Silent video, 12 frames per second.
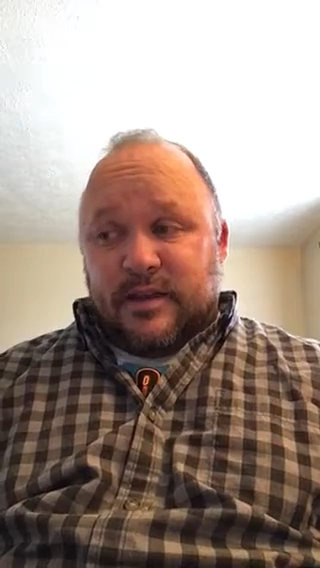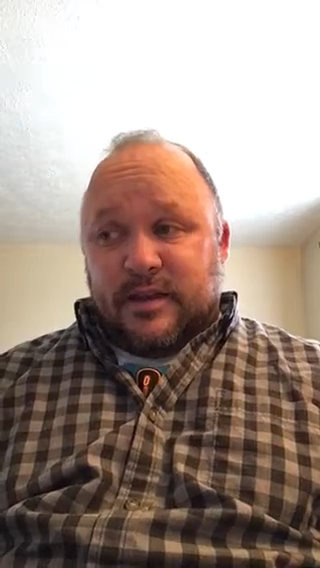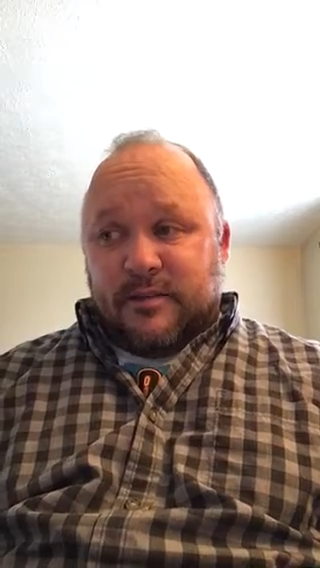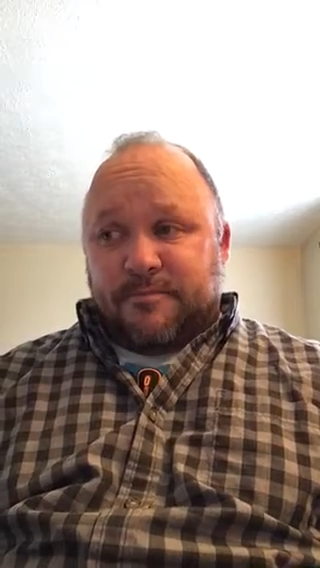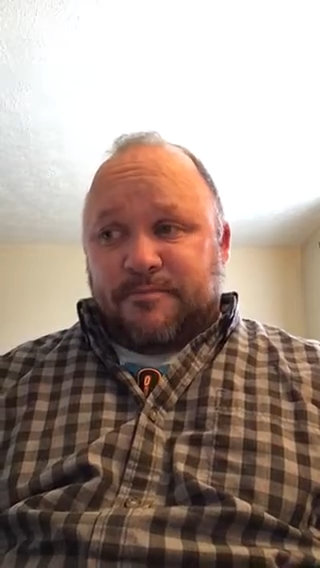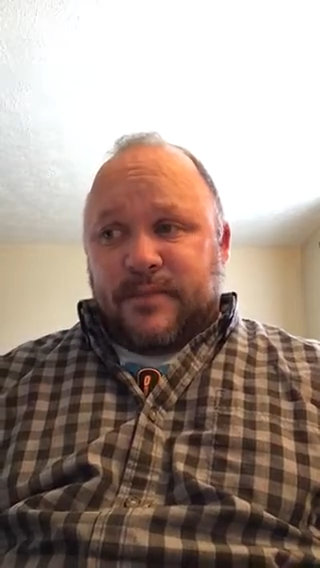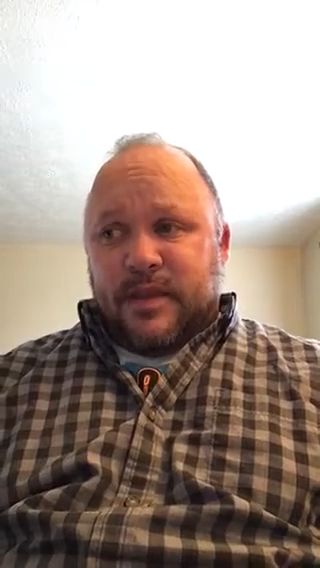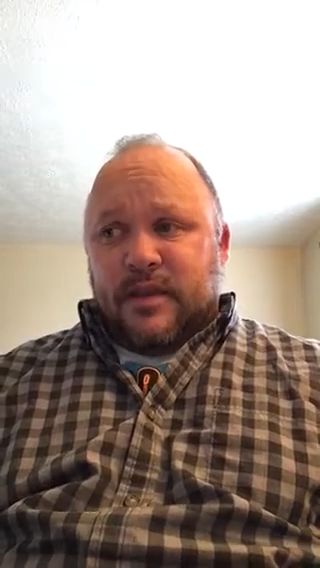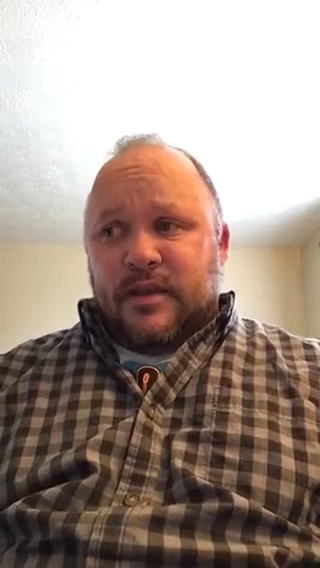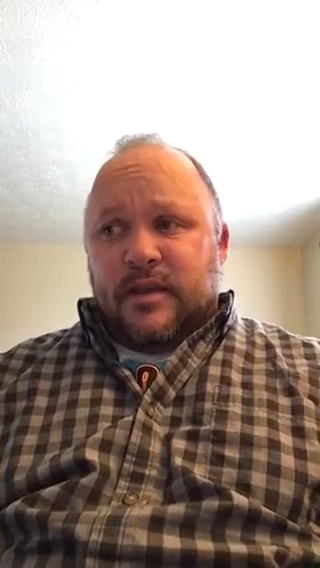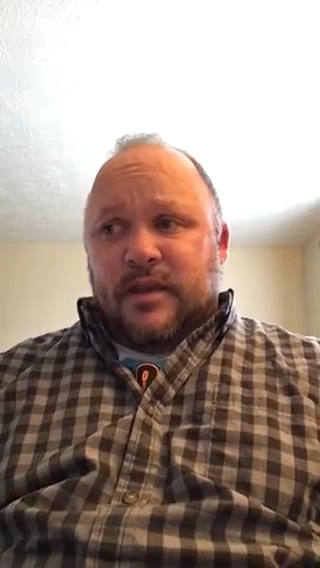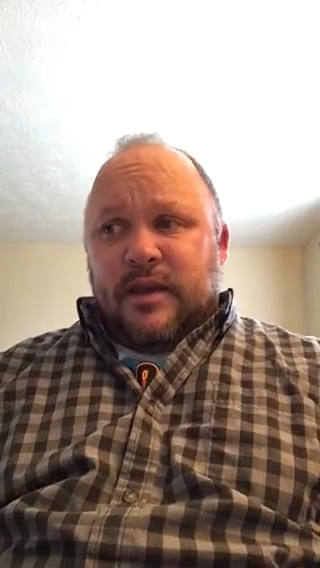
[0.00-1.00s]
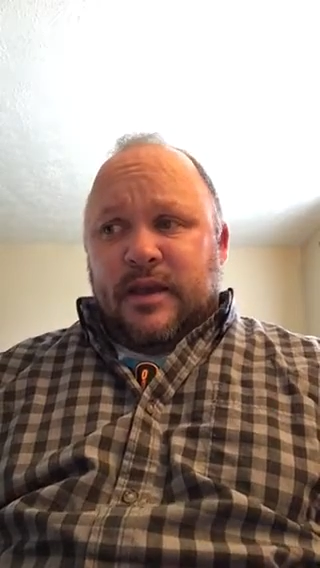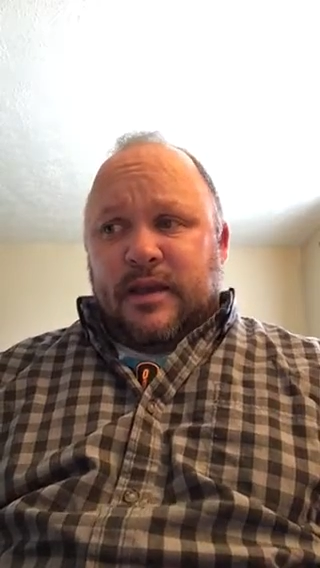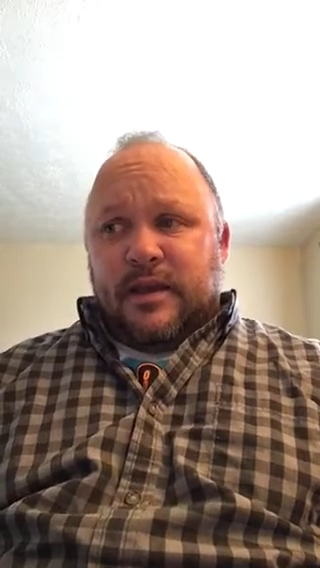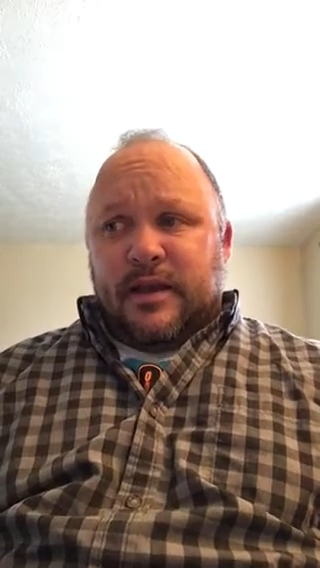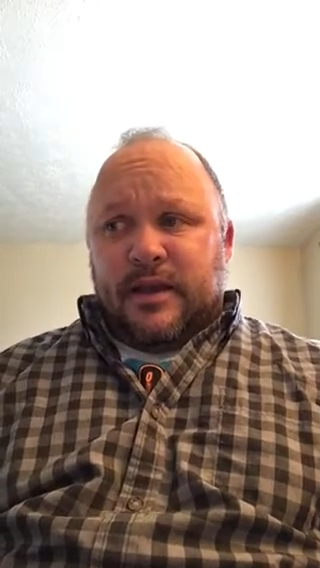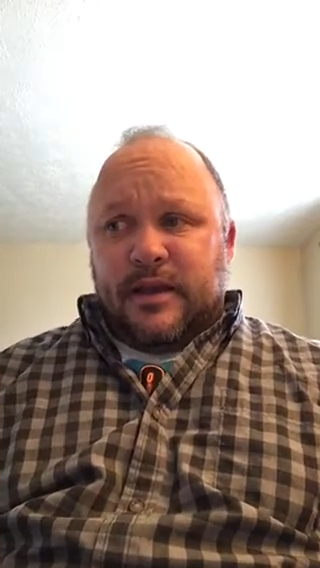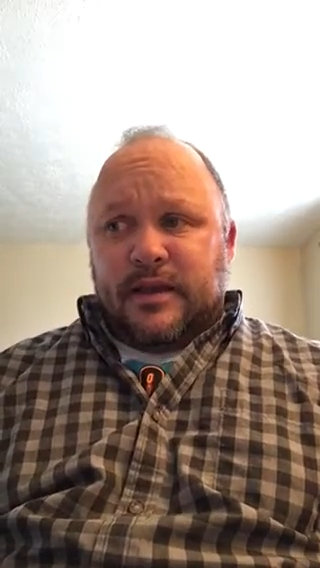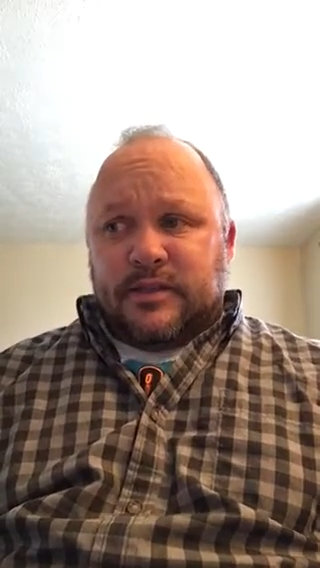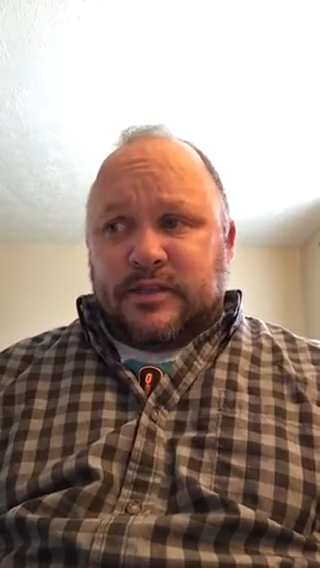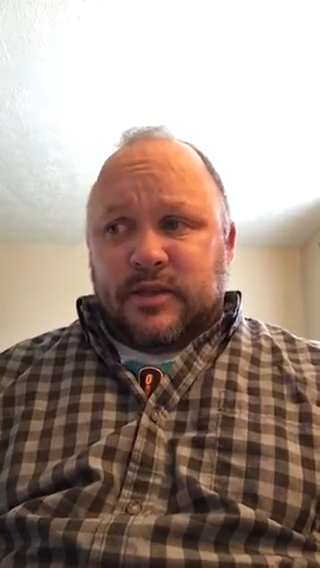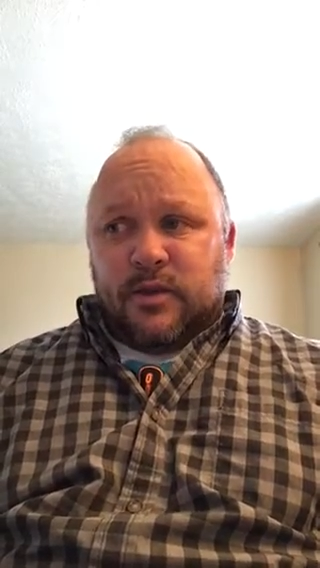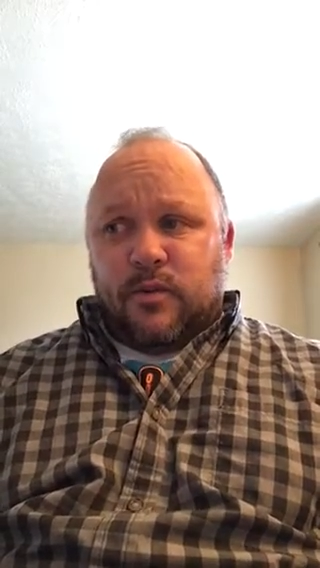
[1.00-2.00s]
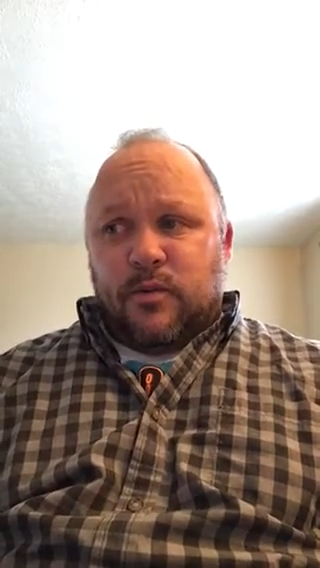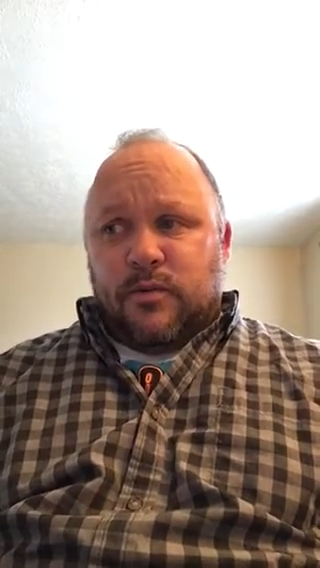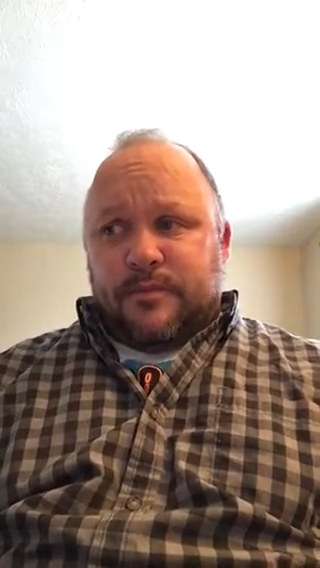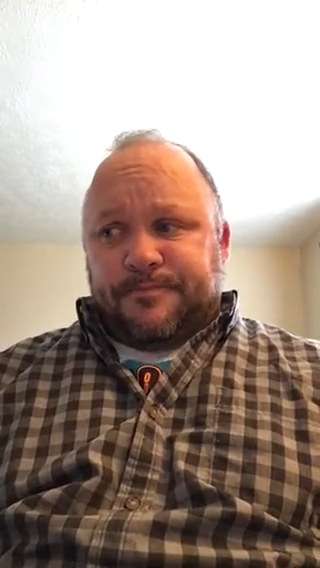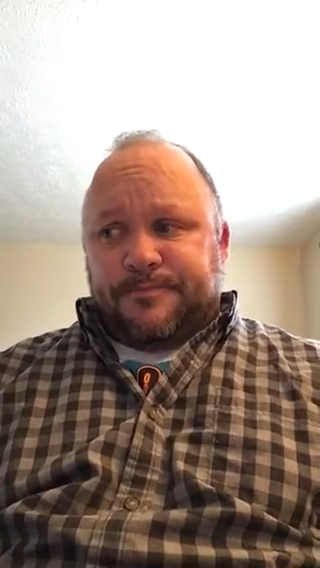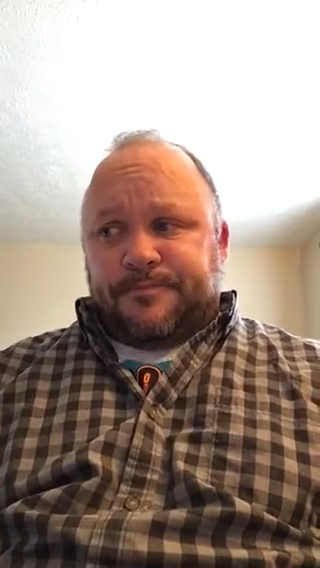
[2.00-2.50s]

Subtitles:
And so